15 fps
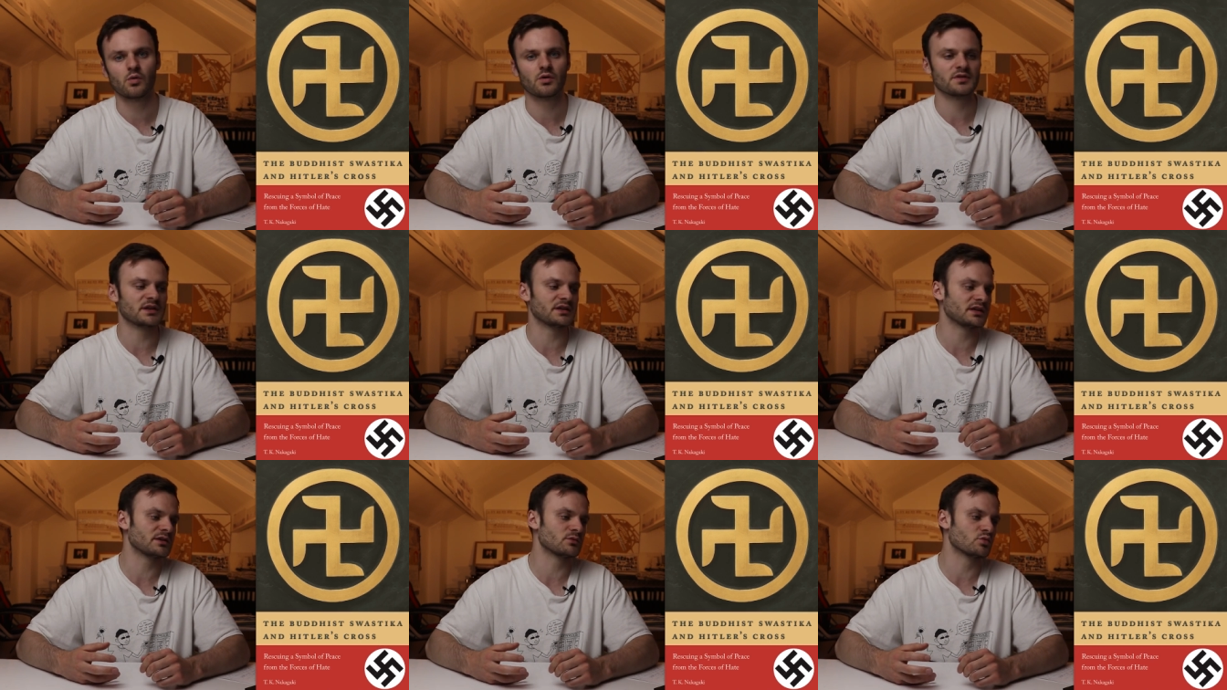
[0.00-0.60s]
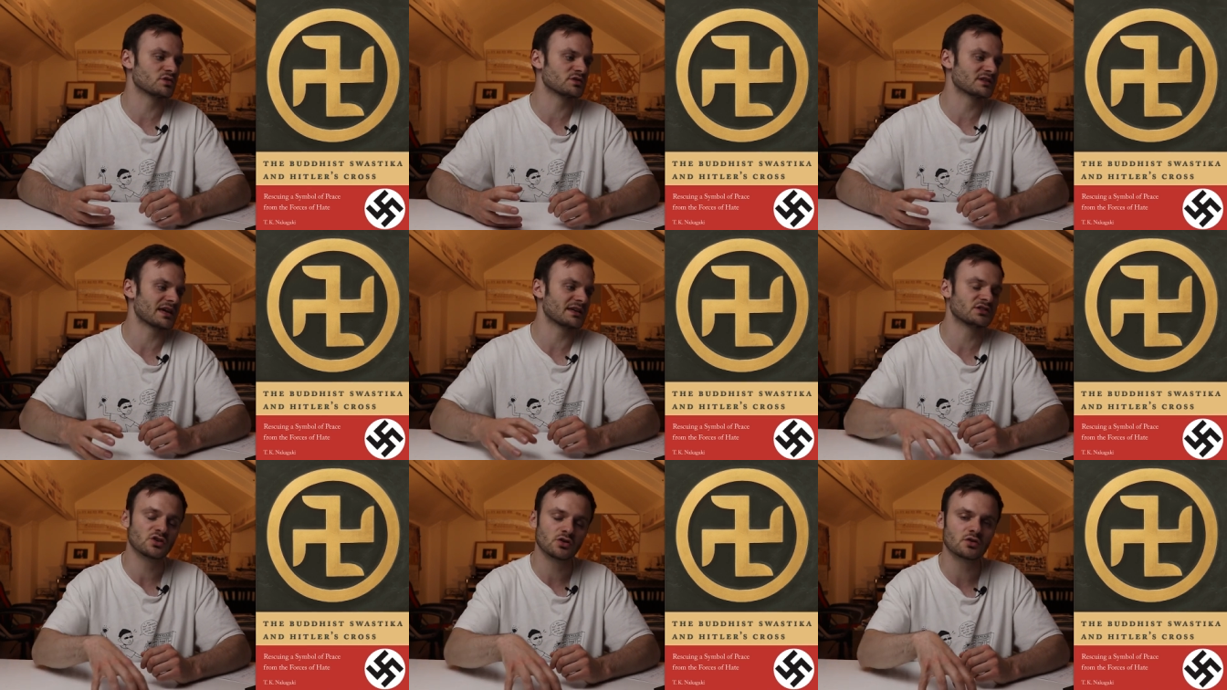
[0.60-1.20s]
what they did was
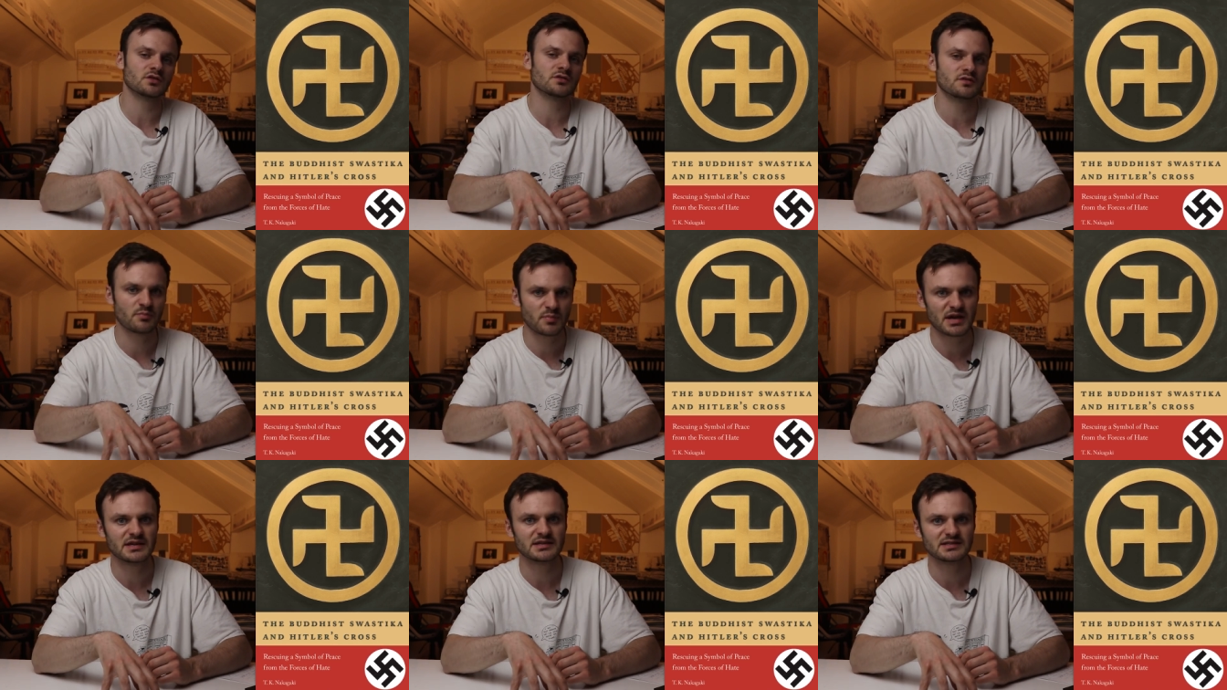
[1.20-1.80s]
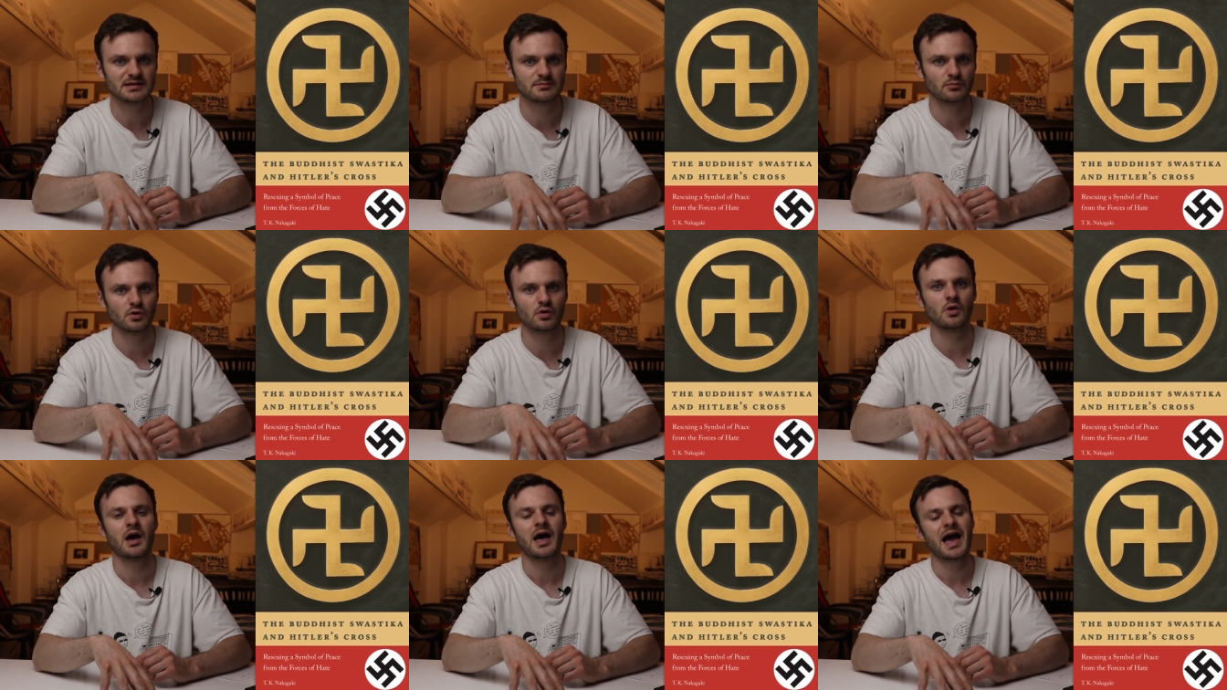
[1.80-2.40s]
they took the peace
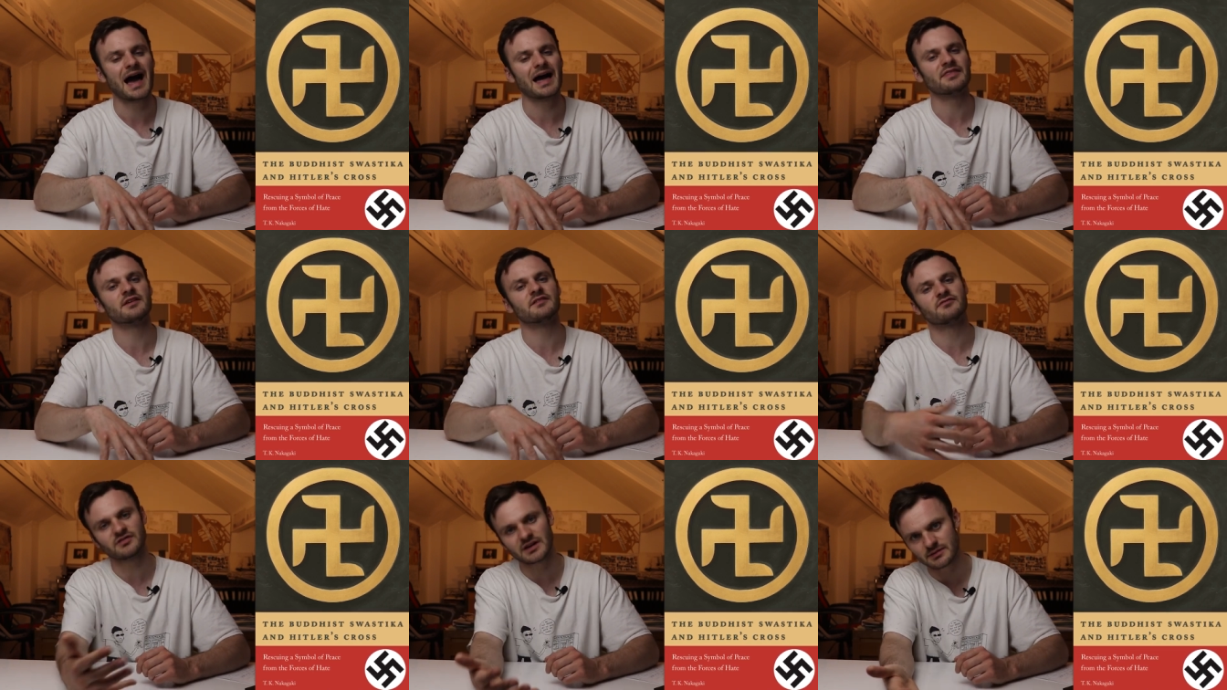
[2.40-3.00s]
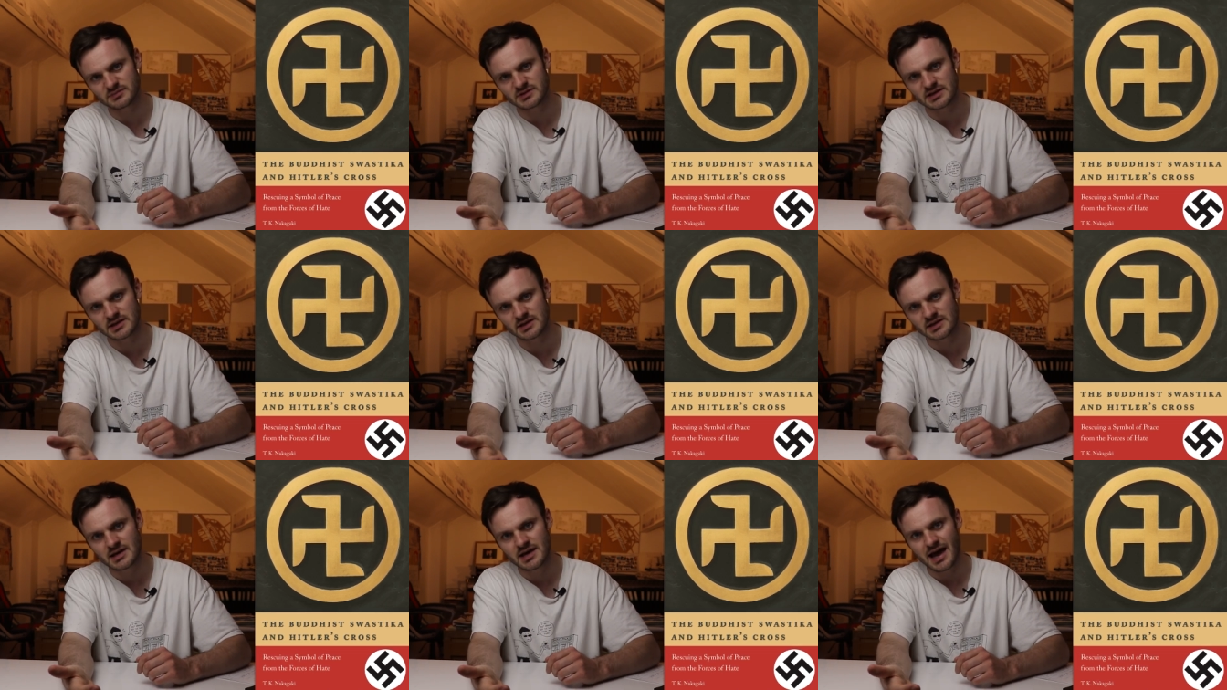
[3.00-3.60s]
symbol and they flipped
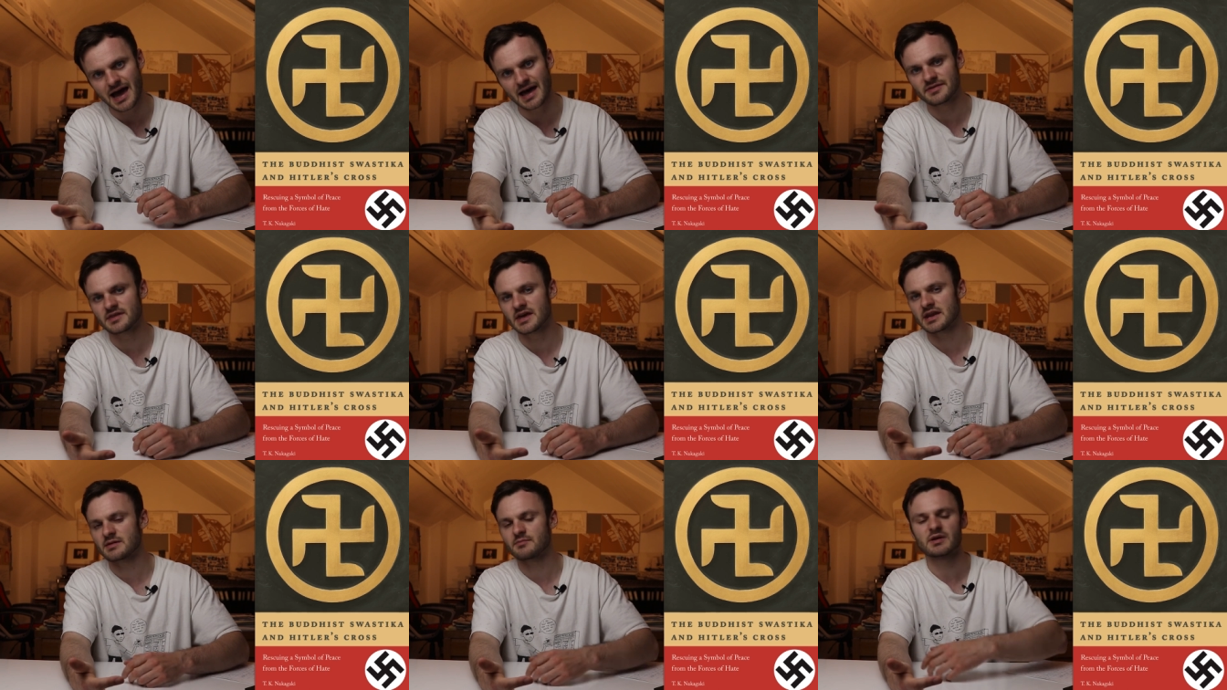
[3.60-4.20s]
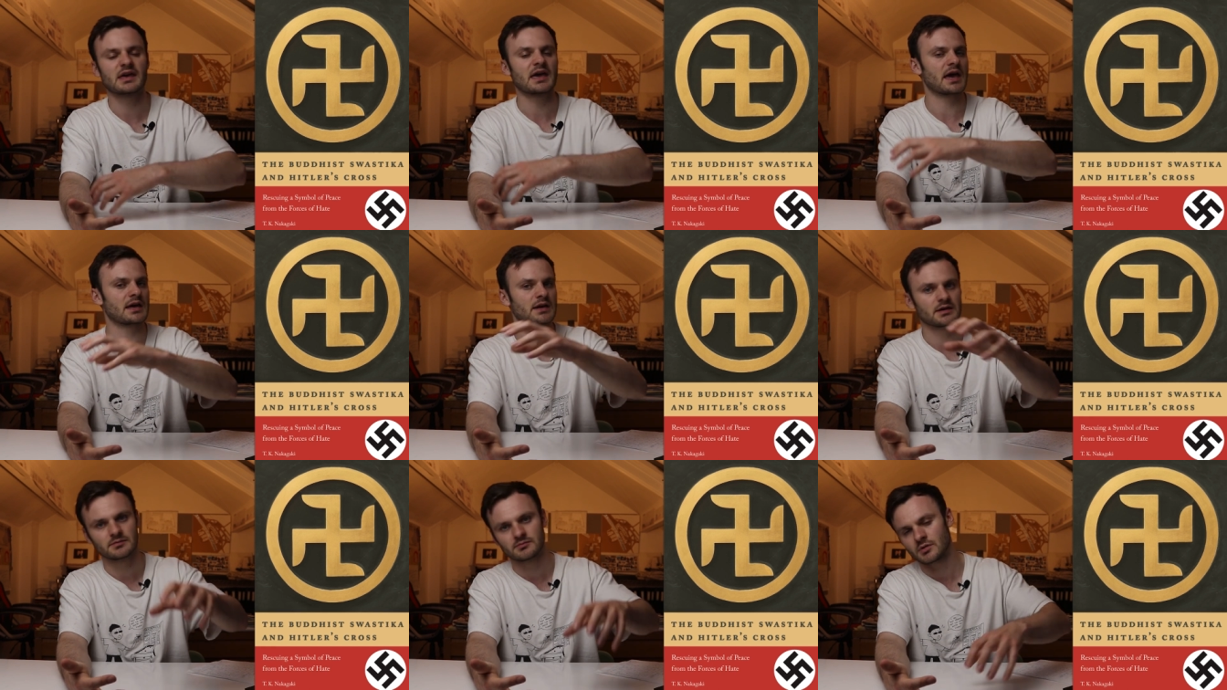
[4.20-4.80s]
it, and then it
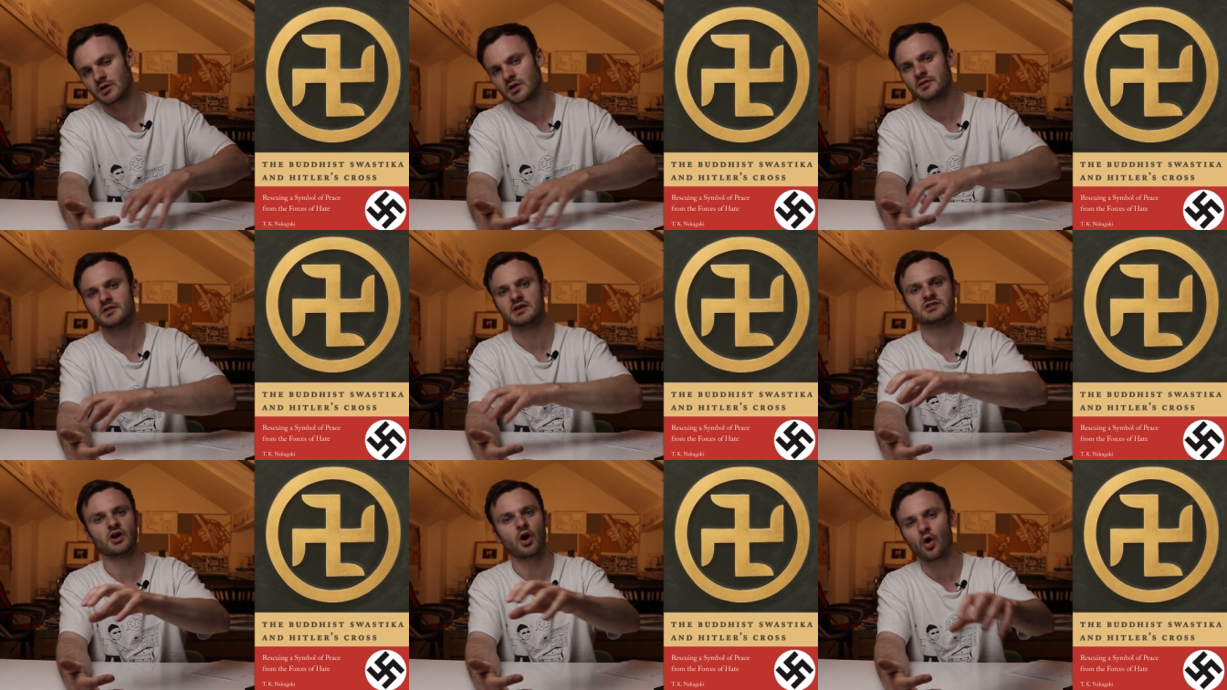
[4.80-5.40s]
became this